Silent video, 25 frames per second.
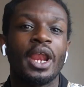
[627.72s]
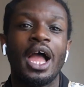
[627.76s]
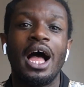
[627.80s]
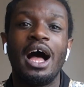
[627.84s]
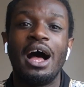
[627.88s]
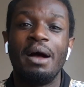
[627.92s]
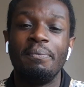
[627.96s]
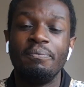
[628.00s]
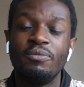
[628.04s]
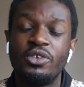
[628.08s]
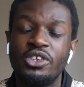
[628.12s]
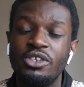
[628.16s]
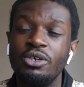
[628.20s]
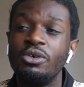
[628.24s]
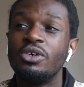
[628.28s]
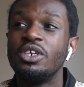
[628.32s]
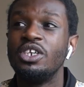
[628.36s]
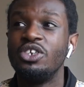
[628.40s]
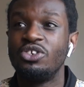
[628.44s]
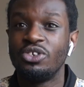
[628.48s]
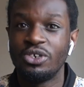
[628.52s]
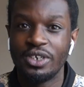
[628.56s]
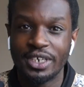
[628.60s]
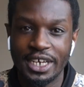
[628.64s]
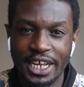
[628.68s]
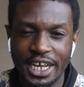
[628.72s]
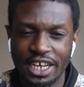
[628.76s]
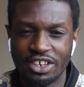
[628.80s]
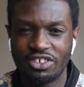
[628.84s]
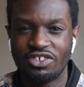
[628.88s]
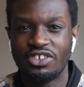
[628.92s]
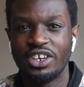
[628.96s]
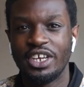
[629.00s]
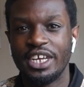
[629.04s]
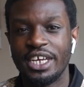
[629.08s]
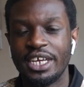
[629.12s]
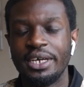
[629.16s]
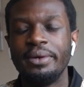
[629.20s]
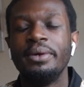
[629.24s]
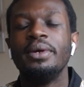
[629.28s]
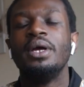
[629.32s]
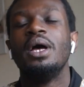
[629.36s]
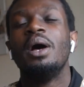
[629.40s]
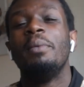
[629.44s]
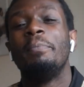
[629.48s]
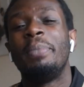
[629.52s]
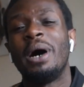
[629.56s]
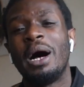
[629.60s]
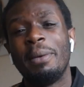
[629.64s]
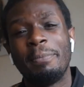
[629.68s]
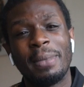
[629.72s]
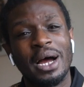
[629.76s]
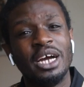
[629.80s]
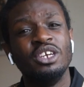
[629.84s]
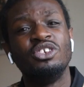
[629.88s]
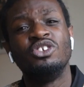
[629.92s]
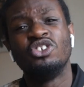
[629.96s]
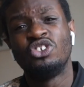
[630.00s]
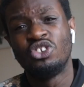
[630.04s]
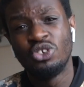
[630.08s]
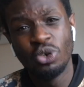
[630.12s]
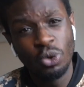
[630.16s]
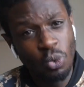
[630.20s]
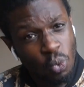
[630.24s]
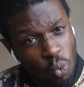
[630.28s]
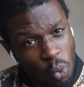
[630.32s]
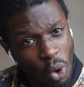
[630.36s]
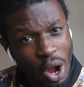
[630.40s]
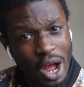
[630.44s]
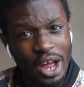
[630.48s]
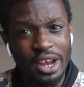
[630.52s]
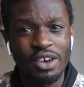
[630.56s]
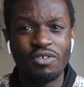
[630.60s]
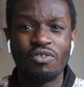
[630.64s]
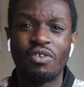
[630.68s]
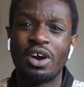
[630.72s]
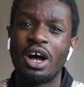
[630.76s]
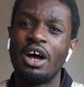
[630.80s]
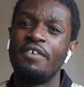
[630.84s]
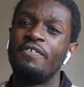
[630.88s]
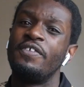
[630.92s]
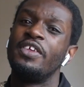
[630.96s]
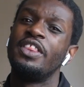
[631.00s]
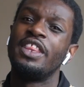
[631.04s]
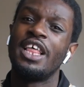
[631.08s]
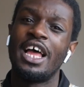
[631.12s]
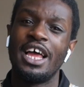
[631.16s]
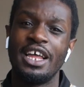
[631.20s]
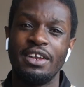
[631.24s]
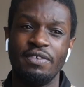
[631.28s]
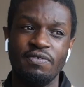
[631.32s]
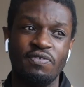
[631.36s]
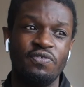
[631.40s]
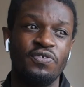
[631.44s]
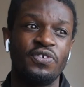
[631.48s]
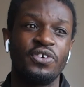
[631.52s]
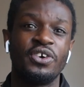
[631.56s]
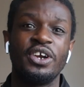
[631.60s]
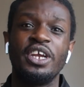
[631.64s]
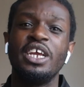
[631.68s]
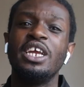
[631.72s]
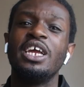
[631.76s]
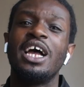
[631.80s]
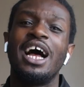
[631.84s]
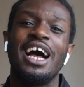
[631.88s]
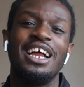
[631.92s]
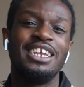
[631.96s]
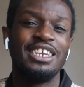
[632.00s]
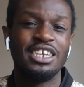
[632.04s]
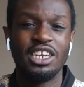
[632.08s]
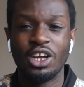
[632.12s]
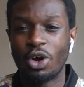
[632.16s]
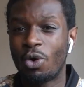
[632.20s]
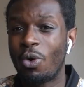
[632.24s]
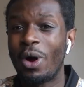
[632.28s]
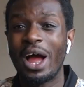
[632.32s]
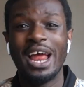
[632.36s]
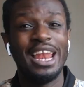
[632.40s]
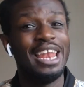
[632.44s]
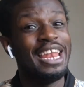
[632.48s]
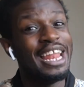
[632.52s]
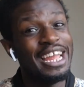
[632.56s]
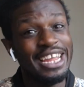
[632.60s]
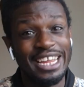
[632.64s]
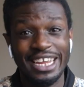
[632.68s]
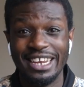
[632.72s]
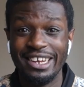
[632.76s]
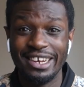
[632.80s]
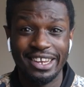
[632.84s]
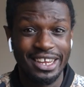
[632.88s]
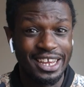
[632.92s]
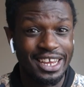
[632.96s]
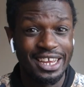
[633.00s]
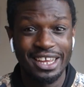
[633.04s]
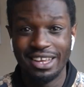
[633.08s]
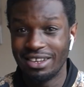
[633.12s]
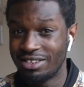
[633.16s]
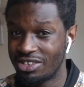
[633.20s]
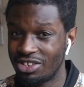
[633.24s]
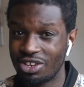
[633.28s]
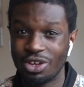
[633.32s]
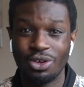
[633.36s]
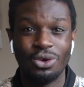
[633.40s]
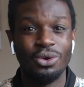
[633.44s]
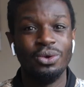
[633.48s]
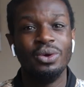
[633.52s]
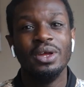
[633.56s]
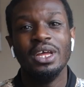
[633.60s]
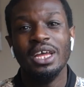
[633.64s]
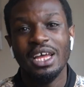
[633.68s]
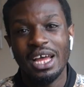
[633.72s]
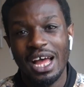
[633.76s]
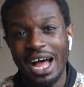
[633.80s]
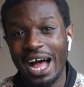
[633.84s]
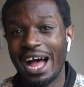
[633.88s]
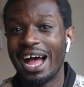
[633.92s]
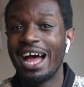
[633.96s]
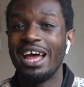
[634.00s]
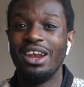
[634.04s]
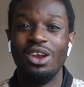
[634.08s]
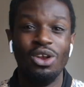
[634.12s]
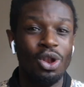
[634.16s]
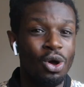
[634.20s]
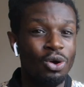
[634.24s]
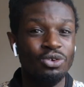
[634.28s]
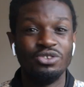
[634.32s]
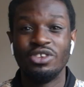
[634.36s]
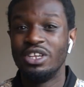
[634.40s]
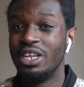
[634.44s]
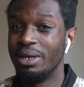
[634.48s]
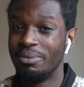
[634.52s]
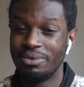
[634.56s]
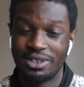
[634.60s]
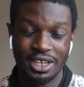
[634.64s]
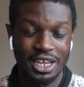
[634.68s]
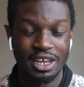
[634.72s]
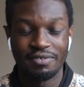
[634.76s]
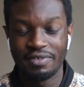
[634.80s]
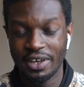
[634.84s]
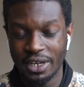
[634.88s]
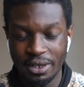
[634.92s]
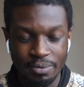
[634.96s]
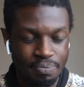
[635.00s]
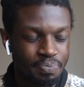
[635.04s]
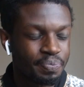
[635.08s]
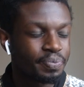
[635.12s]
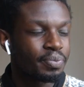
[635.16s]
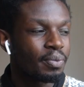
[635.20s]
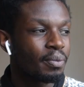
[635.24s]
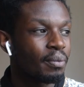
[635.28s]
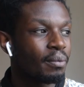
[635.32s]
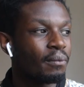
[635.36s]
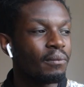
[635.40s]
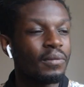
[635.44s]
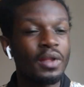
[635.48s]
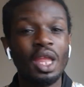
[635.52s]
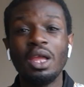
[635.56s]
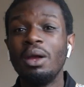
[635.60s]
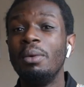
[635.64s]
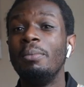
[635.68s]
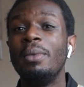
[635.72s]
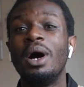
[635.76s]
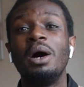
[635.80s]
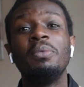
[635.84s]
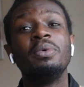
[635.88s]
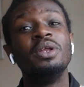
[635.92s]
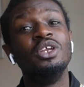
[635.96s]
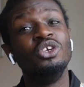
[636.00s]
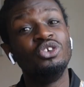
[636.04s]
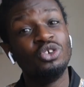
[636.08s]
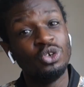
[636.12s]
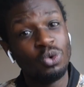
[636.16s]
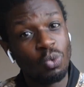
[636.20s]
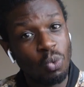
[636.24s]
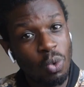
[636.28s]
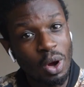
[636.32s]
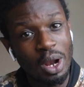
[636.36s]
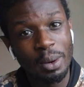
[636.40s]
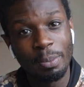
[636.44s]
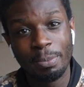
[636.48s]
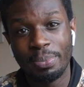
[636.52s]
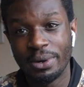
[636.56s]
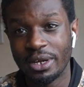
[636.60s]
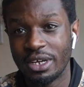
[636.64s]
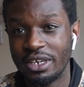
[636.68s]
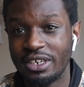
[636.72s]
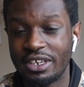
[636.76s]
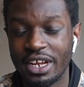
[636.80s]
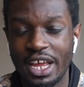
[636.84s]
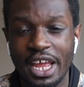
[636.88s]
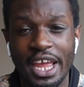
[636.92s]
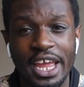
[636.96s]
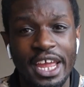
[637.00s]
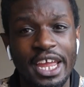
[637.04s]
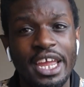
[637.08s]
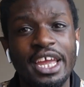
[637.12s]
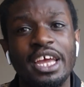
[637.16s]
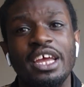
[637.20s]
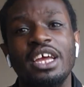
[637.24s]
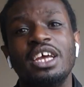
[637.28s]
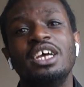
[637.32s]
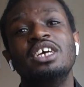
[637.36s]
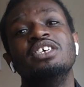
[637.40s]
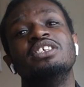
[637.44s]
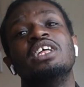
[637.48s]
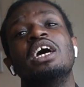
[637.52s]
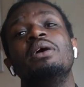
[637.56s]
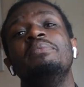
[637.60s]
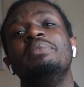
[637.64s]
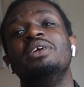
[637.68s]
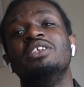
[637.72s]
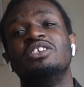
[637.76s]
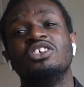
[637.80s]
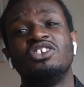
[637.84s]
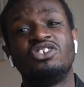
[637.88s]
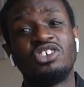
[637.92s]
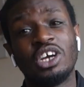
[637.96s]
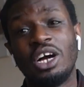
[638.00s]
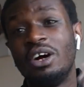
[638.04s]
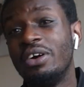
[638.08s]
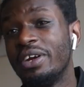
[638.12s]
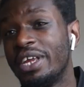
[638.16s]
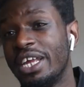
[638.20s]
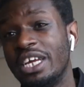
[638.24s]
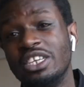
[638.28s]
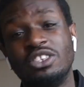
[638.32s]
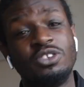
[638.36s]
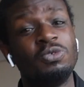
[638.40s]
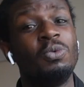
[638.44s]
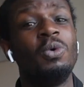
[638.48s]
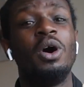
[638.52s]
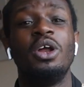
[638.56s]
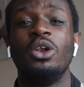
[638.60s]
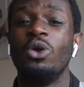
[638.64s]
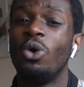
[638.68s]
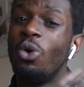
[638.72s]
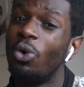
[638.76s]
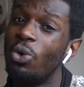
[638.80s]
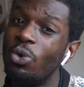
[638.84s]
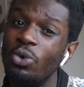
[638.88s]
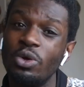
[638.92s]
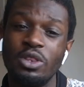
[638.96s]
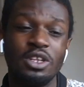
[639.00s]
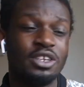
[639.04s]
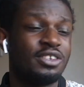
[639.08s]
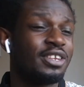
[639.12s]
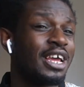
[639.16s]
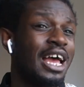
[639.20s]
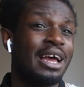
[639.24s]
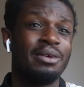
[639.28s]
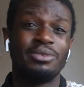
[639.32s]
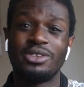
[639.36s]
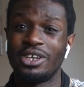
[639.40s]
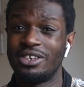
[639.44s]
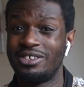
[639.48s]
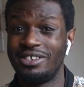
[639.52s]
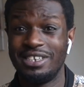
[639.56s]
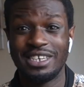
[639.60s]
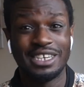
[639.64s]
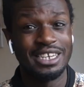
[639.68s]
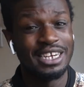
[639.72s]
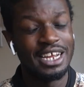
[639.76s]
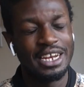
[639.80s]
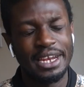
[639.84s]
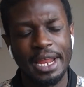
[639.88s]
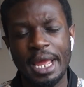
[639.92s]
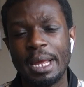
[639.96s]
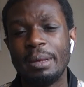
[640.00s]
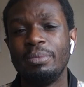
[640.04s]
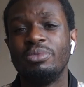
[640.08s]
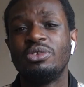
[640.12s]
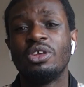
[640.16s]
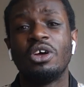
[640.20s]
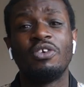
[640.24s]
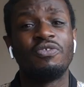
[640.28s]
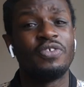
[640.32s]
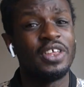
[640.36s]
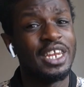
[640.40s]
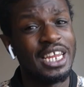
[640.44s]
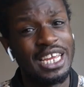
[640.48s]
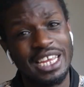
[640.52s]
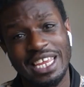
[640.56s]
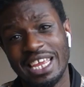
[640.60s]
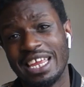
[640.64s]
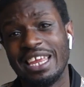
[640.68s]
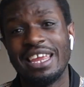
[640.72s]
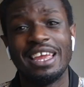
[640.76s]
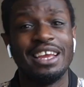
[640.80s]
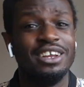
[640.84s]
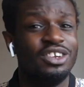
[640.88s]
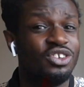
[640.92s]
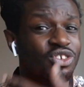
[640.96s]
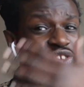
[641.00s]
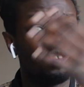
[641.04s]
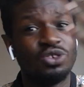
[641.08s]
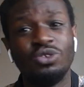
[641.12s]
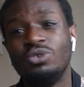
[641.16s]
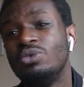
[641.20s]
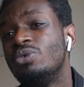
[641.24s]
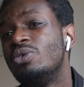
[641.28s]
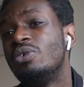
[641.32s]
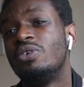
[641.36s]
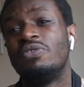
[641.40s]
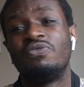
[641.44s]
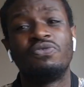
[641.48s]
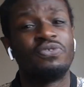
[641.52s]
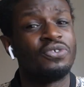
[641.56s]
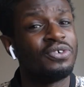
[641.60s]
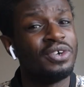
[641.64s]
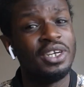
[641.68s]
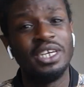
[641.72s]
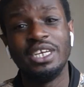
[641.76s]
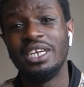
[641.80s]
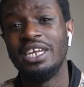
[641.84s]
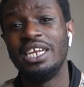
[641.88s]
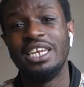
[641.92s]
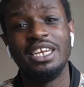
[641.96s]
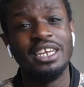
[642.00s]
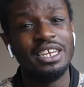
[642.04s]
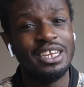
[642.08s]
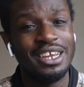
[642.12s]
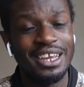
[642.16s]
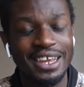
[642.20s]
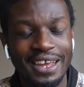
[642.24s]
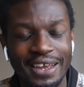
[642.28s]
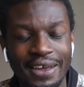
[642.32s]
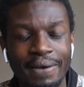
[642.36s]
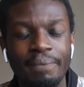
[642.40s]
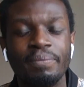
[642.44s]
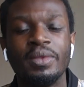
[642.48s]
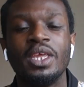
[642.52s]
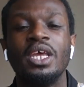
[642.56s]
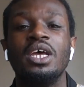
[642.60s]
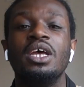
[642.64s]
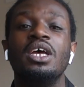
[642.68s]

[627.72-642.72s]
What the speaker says: I'm still going to do it next year, but I might just do one rather than 3. I did it quite late in the year, so I had loads of them to give out. But I'm going to do 1 per day. That means a child gets 1 all the time, start ticking their names off, and they can get 2 or 3 in a year.